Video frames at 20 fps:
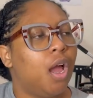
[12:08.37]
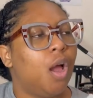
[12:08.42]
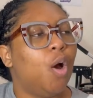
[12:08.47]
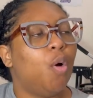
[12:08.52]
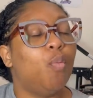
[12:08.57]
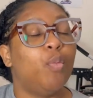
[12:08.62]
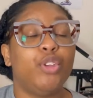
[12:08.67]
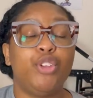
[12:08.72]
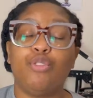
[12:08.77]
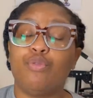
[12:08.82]

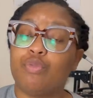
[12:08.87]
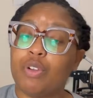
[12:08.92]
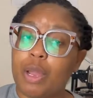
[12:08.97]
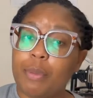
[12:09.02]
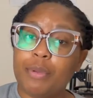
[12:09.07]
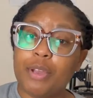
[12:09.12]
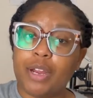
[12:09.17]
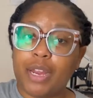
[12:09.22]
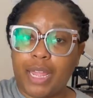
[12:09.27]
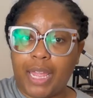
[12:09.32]
when you rub
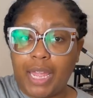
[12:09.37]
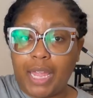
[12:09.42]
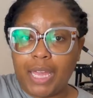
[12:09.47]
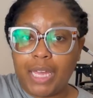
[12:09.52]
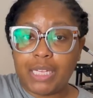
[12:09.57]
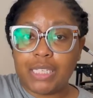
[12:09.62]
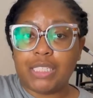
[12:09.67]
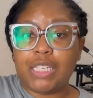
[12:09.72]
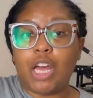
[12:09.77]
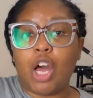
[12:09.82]
your
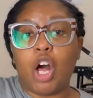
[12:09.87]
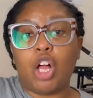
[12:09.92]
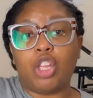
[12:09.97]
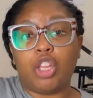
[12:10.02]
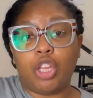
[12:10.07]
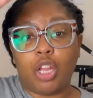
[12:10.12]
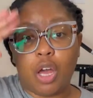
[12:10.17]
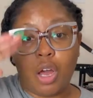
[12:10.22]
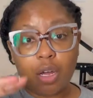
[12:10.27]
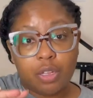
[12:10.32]
hand
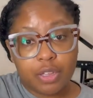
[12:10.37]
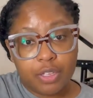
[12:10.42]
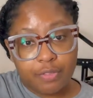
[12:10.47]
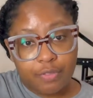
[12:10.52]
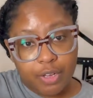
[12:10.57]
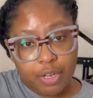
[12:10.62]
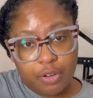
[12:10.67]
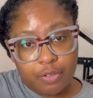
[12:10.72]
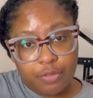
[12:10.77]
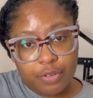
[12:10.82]
along the
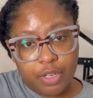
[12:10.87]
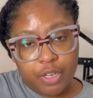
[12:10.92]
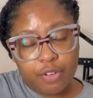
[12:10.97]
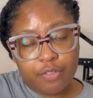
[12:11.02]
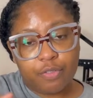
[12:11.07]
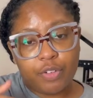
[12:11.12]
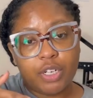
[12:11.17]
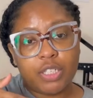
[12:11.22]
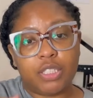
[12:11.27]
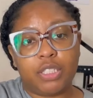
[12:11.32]
velvet
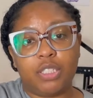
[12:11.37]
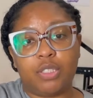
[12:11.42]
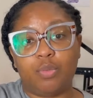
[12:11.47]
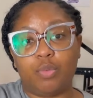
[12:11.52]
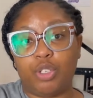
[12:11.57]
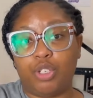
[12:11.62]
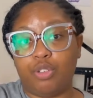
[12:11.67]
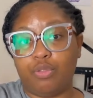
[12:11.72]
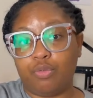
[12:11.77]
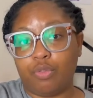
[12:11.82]
versus
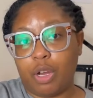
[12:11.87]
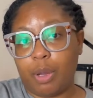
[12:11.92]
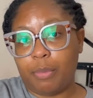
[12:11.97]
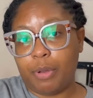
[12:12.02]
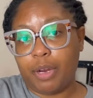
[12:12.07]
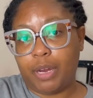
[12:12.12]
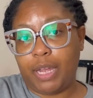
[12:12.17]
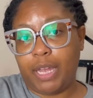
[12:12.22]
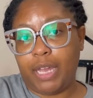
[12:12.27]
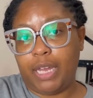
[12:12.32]
when you rub
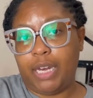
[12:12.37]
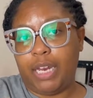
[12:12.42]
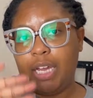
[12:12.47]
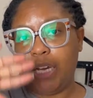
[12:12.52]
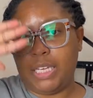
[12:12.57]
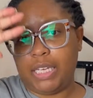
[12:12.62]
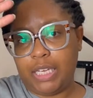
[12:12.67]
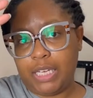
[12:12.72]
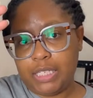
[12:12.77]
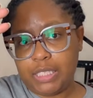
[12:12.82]
your hand
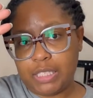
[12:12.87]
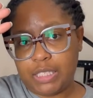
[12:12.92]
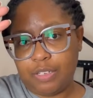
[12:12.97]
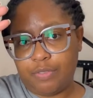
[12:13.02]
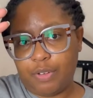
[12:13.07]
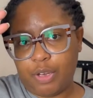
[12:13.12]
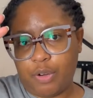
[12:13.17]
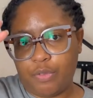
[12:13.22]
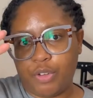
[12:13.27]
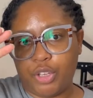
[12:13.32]
against the
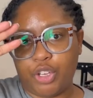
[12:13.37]
velvet,